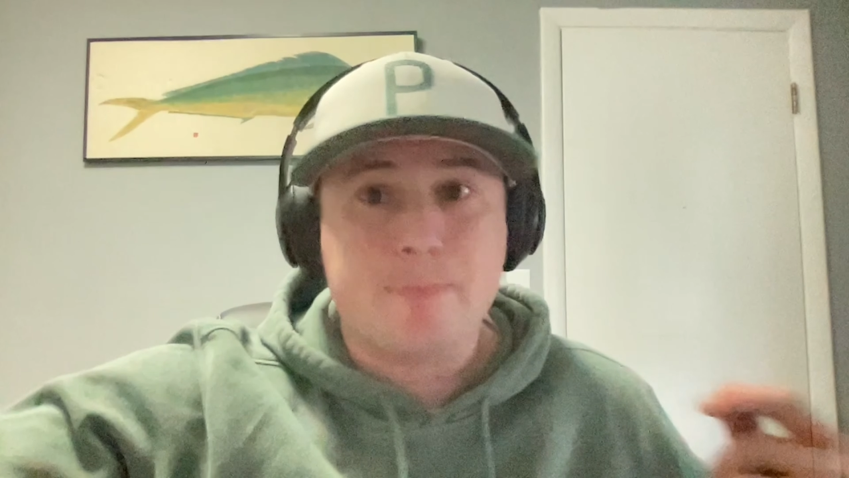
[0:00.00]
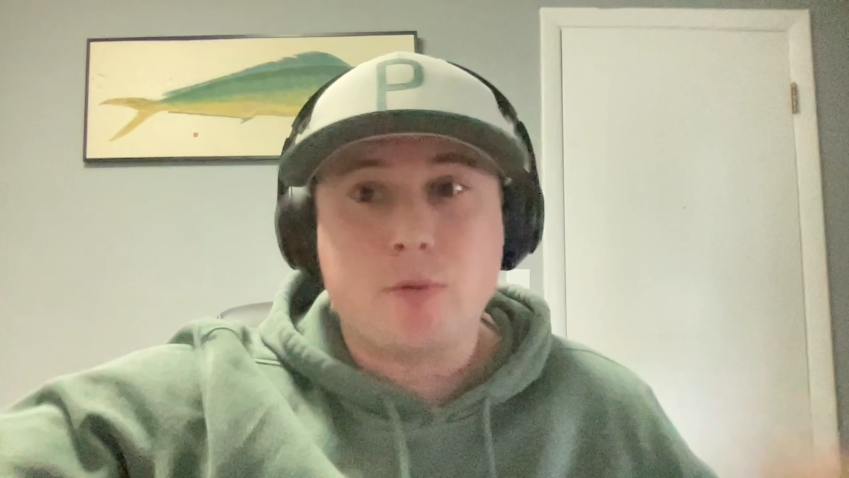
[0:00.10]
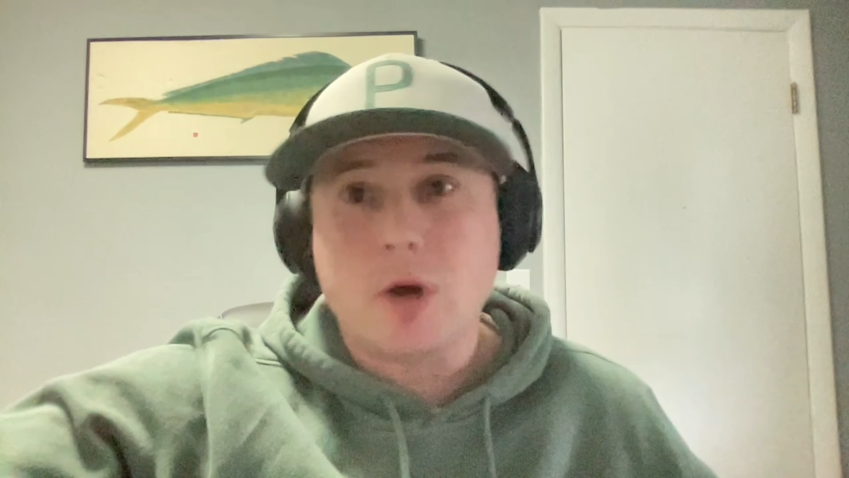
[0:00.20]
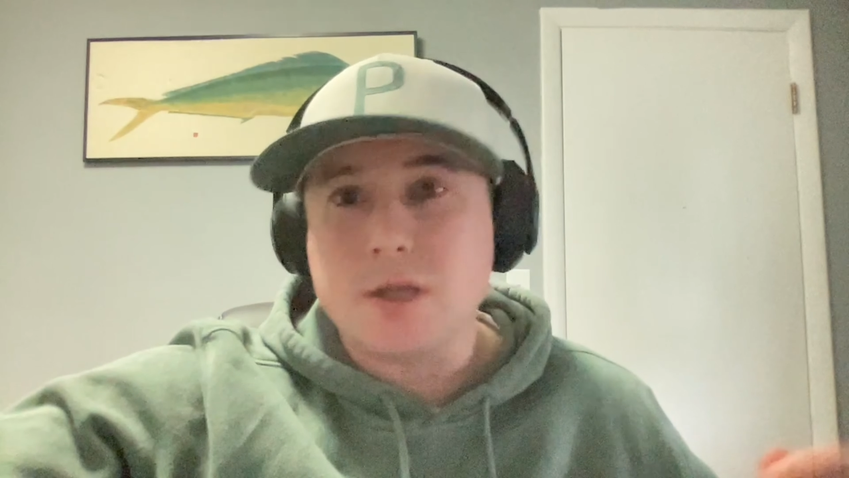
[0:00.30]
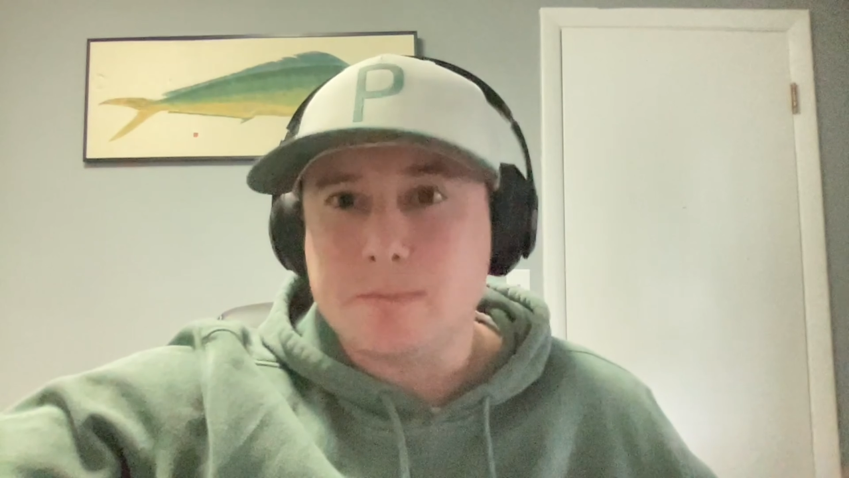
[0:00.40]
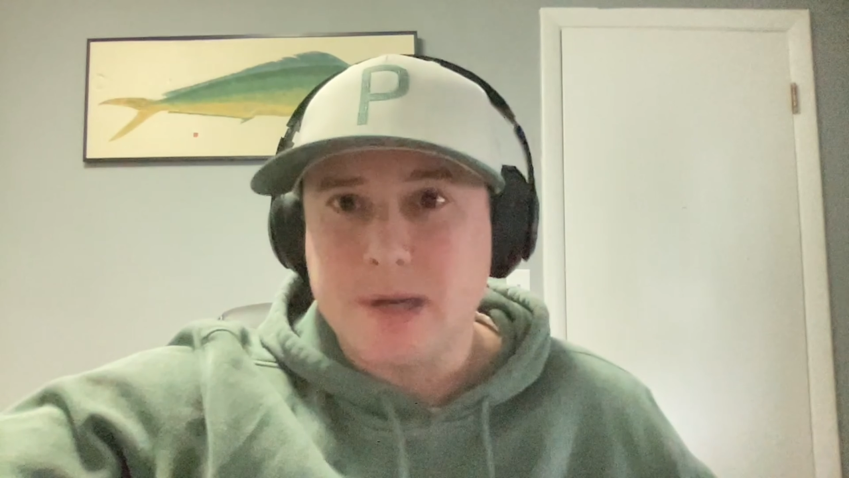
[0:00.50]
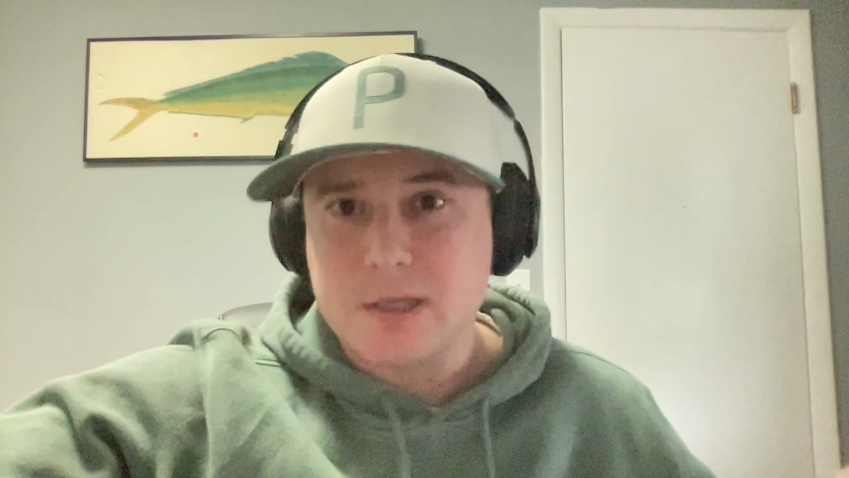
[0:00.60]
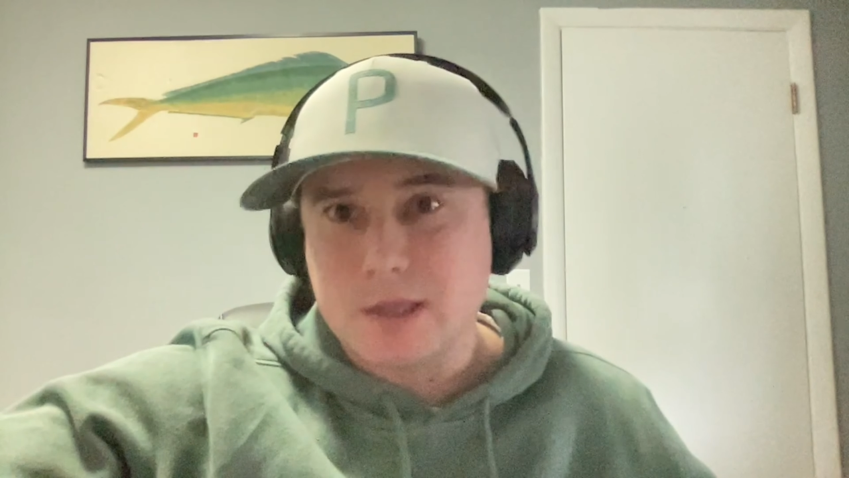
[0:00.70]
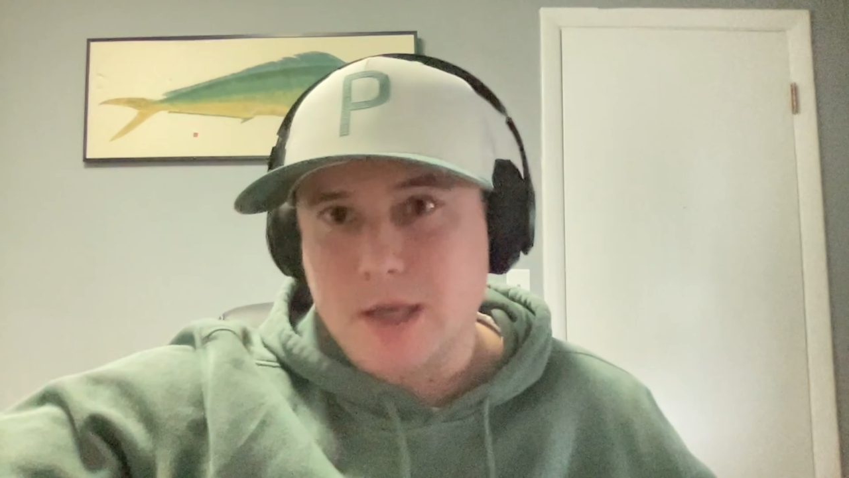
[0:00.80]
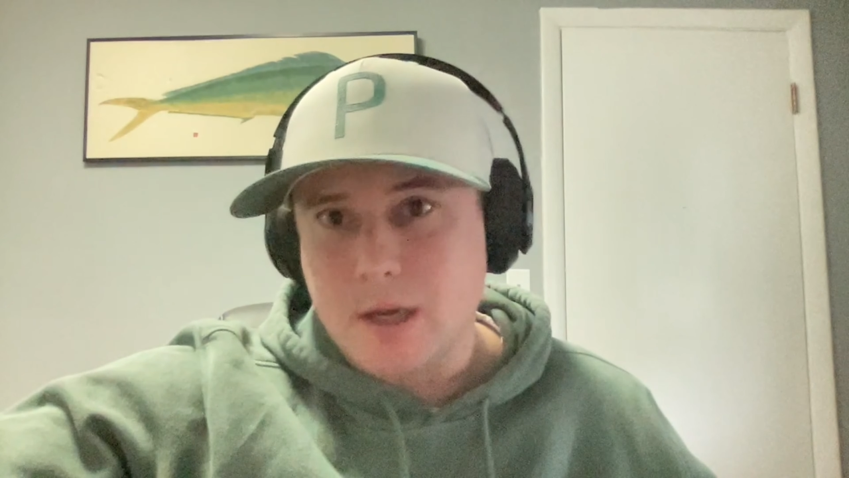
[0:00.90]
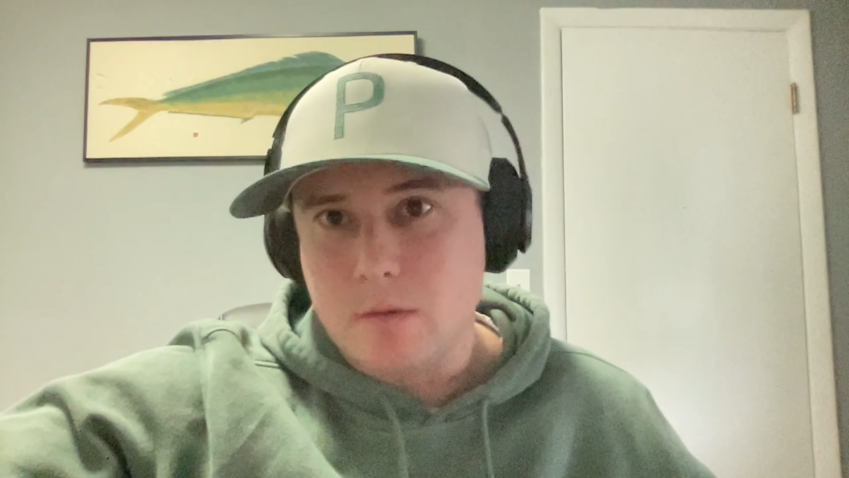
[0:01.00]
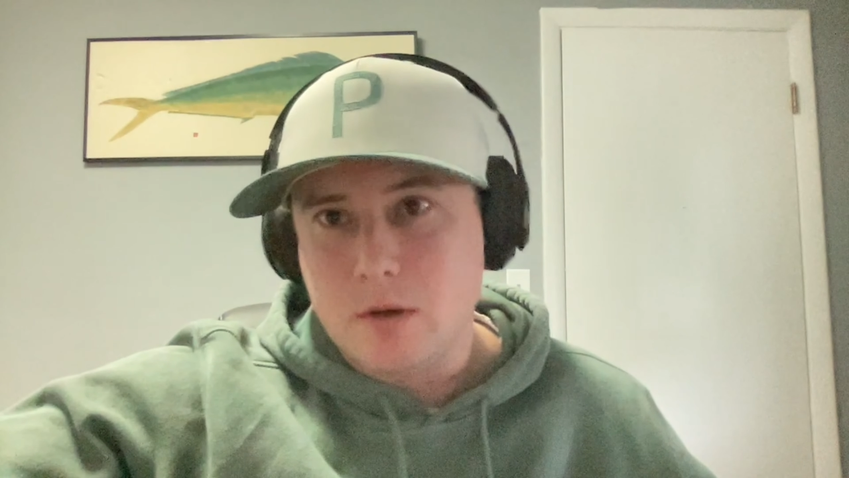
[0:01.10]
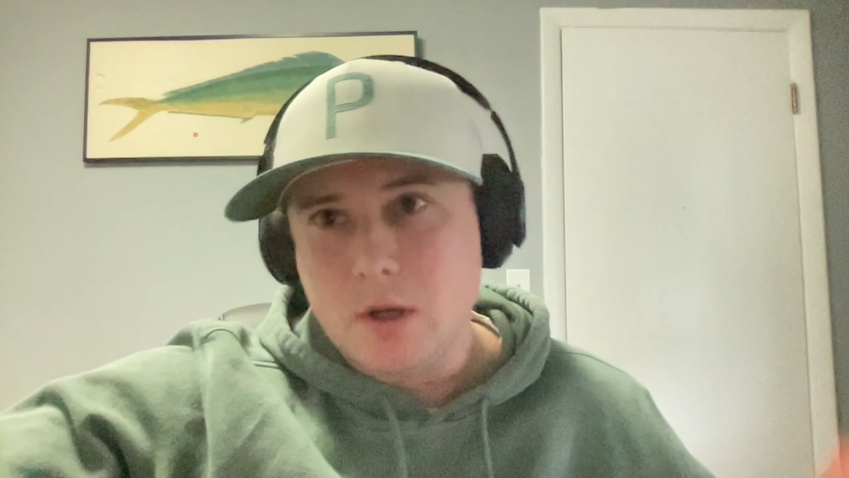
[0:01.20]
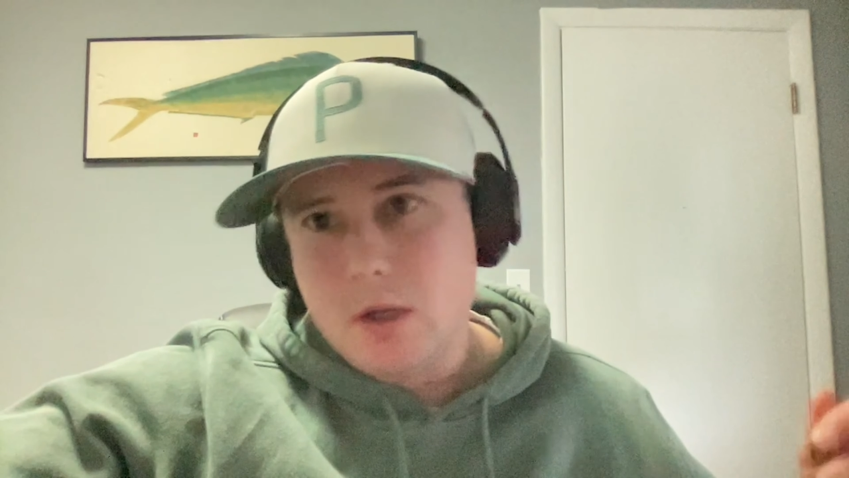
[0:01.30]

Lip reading: prospect account